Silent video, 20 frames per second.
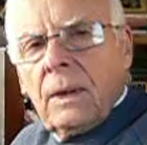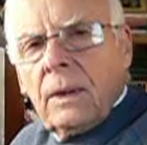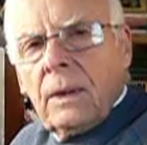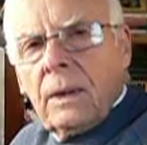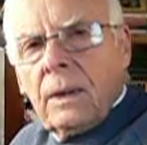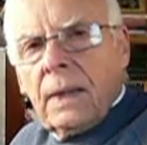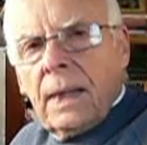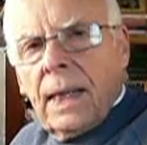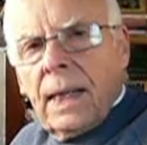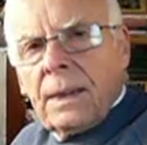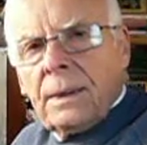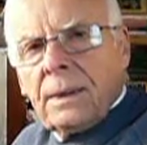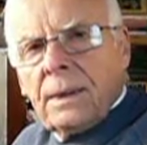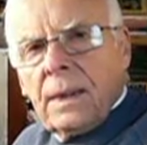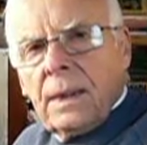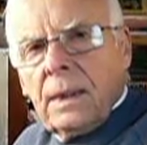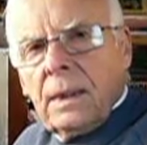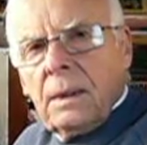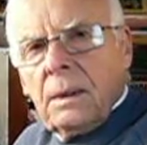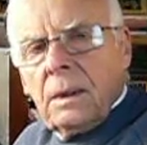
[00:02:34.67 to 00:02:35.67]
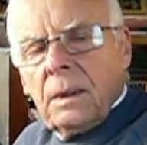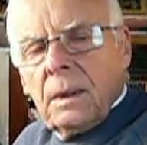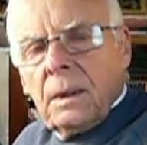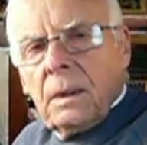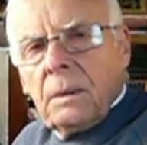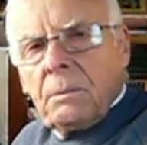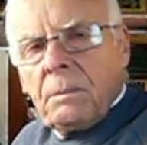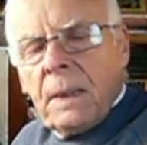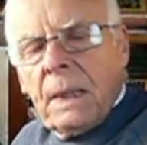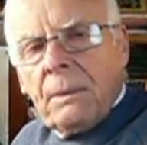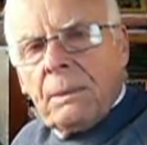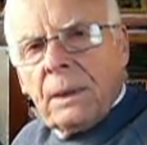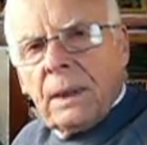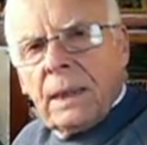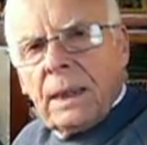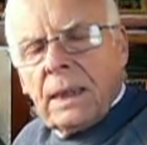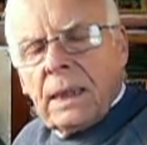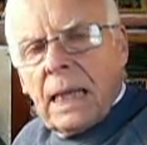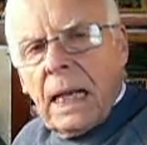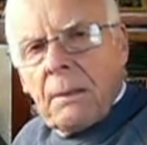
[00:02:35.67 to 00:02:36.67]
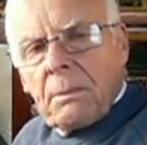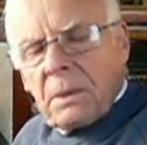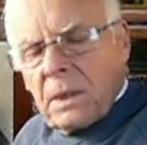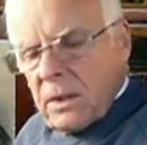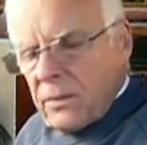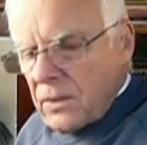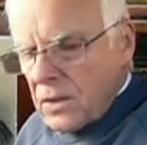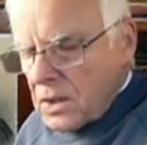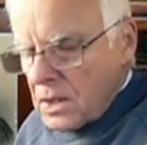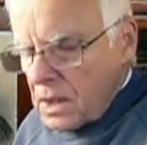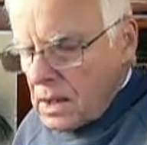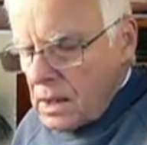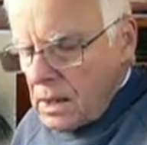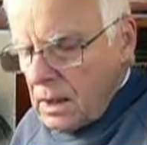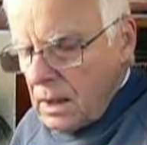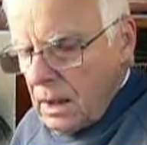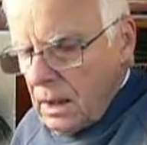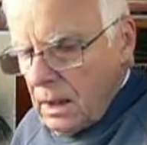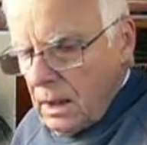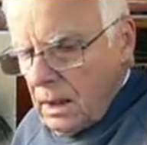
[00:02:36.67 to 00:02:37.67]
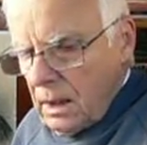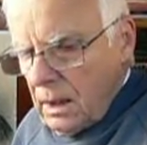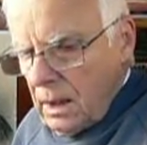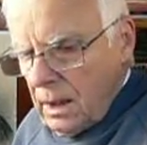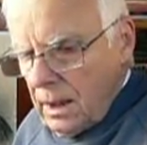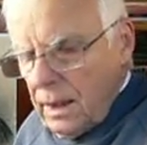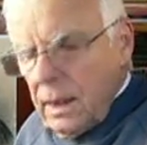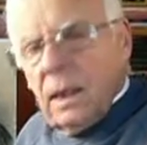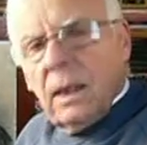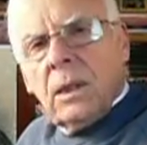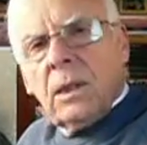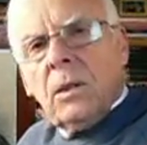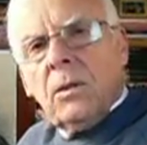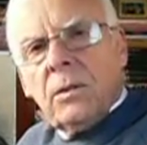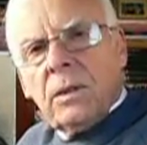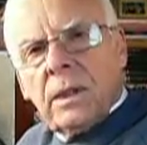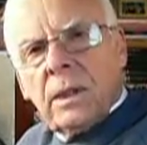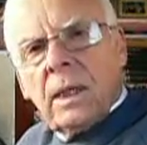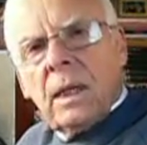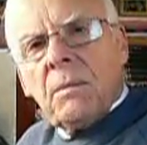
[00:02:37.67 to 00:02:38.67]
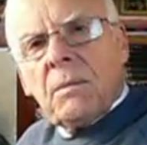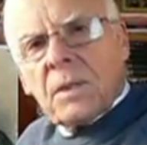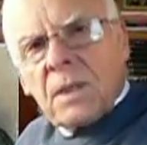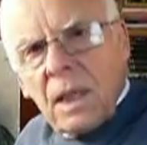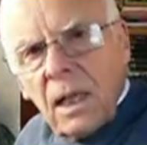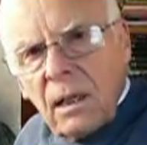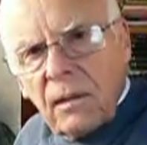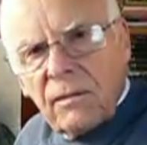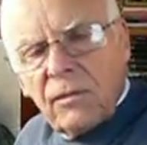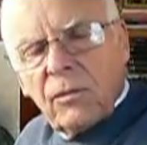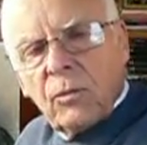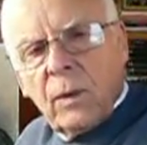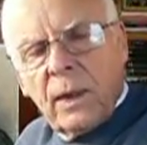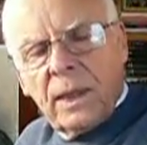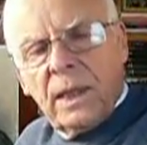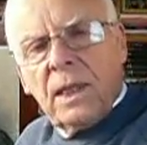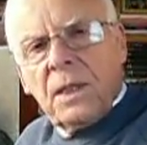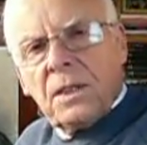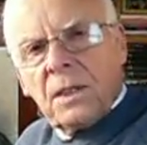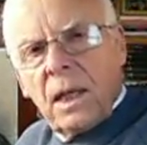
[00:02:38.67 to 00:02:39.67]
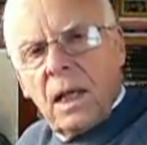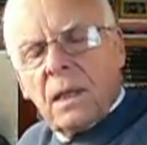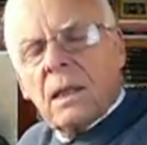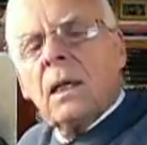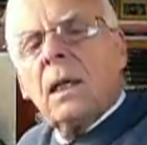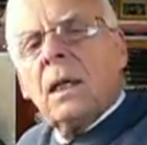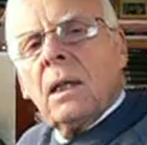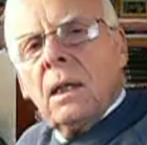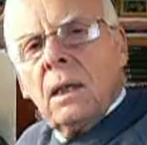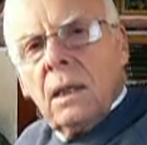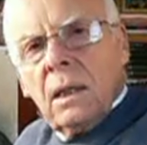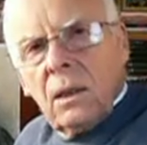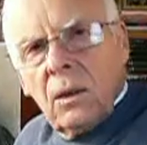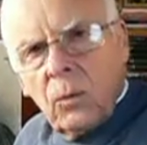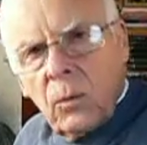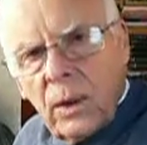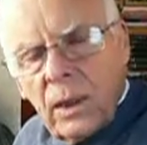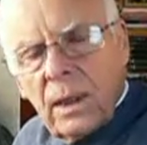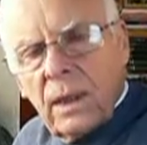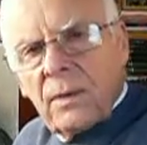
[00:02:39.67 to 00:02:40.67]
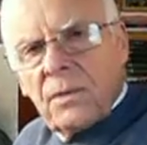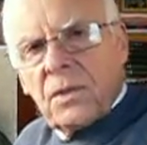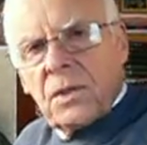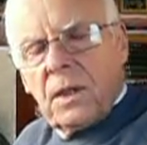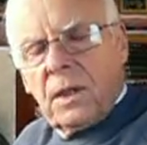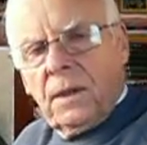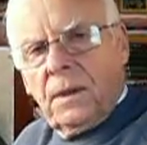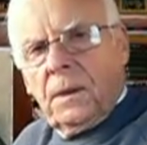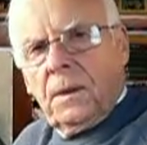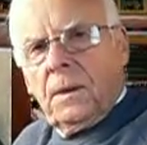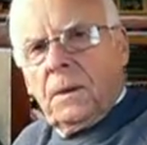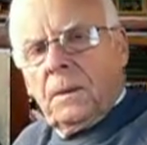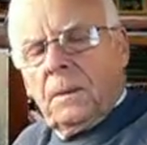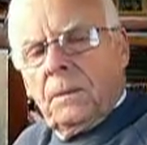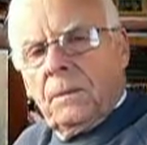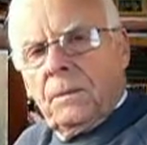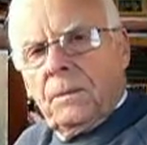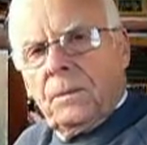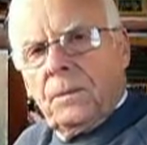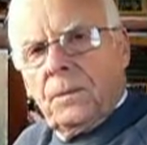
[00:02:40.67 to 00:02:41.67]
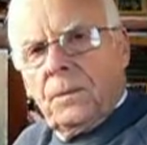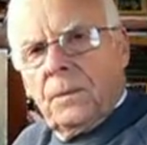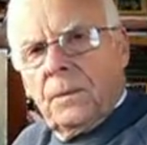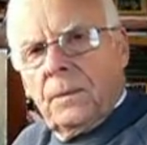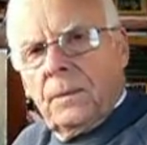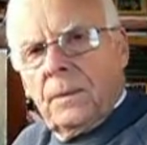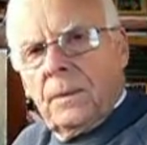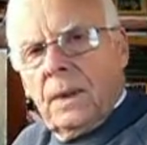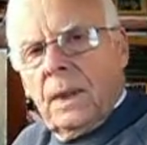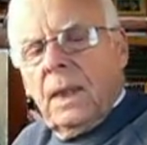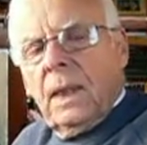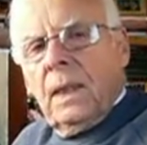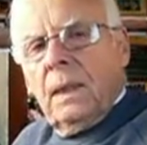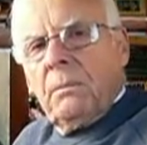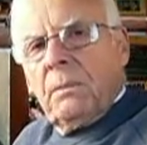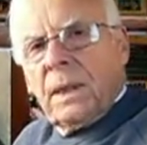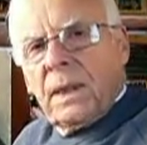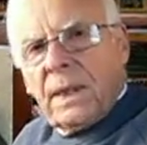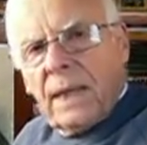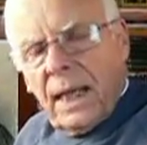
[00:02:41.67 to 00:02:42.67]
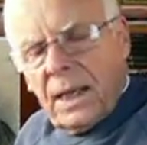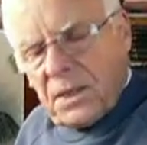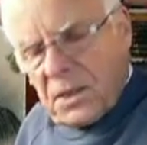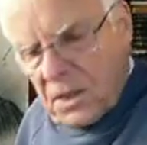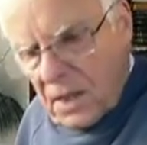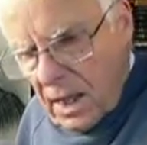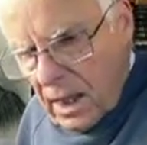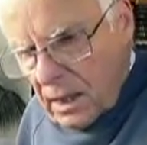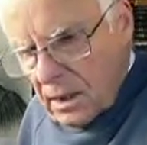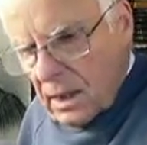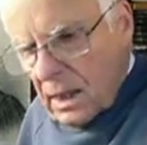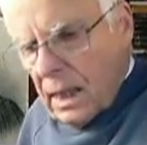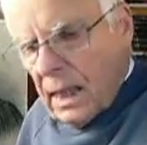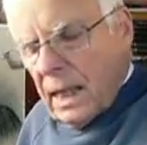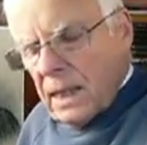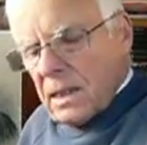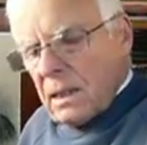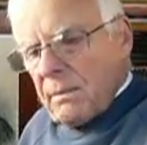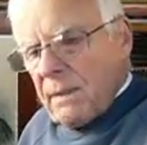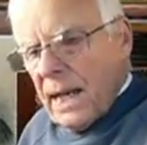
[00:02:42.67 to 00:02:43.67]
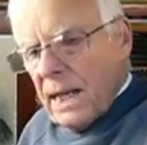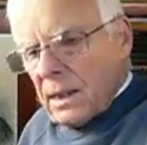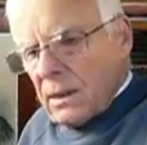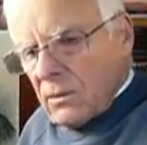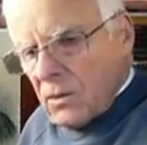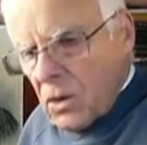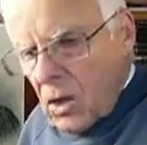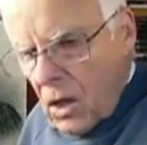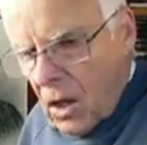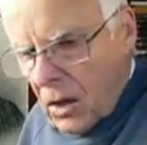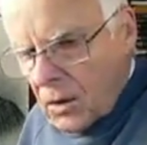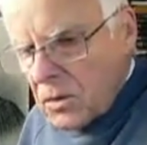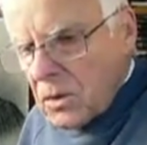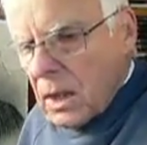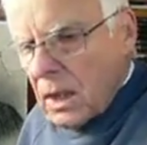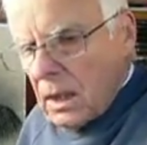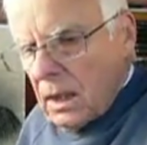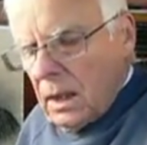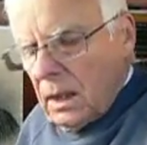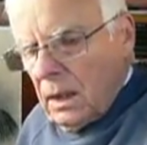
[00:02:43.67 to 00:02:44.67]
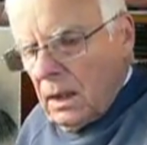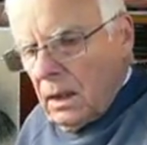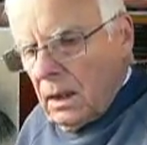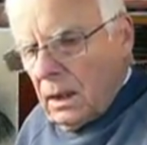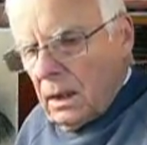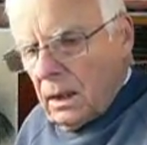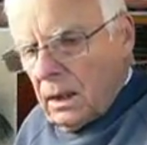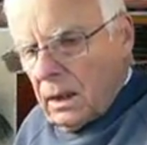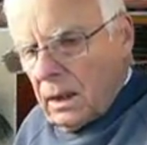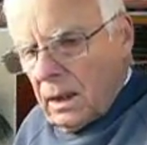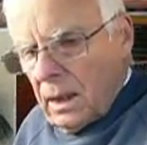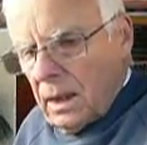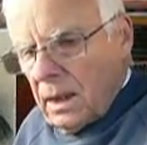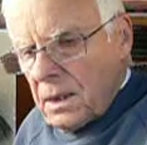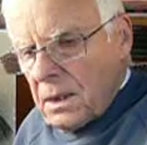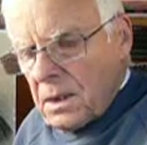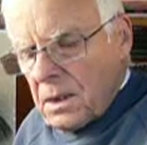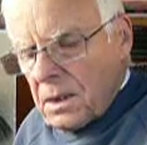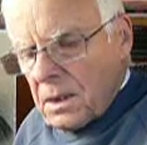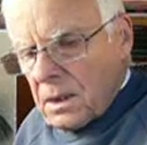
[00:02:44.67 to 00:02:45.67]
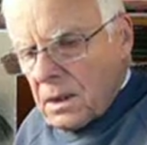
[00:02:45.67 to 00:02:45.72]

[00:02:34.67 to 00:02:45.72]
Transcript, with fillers: uh, and the people in captivity, he included himself when he said, We have sinned. But that said, as a man of God, uh, his